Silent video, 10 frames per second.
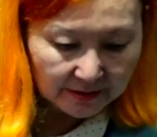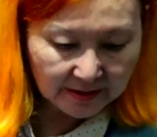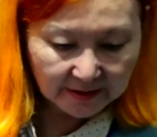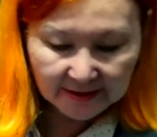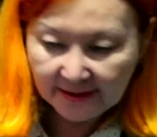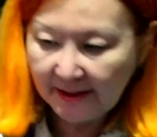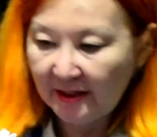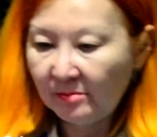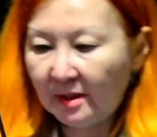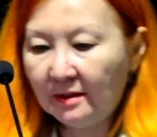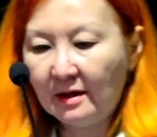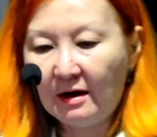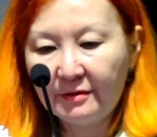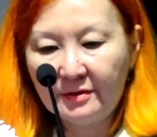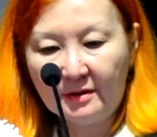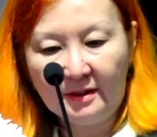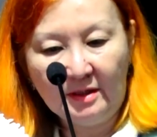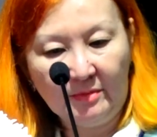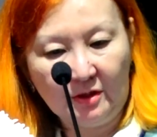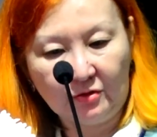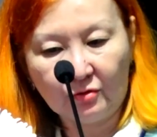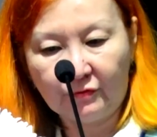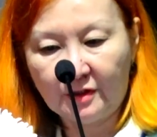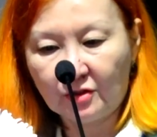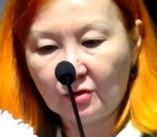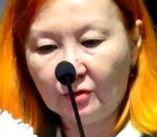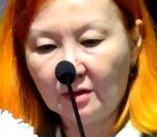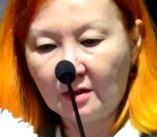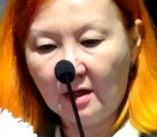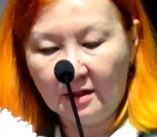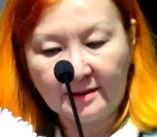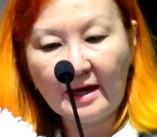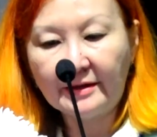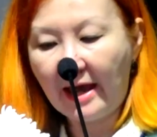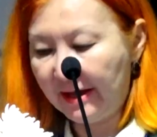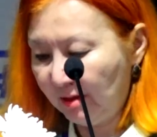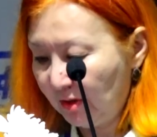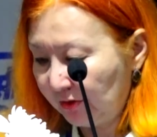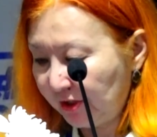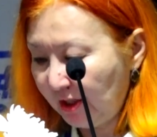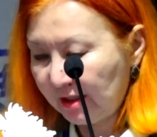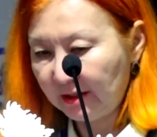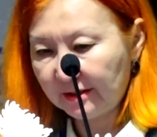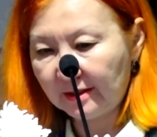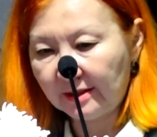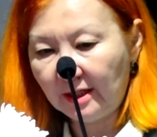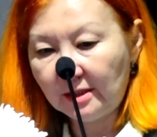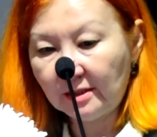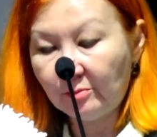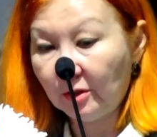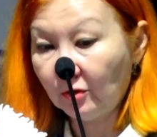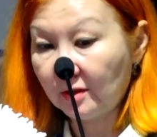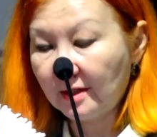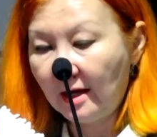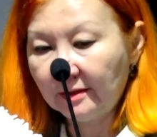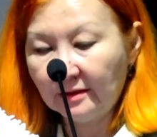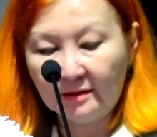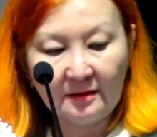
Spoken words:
The same other elements of the solar sun animal deities, because sun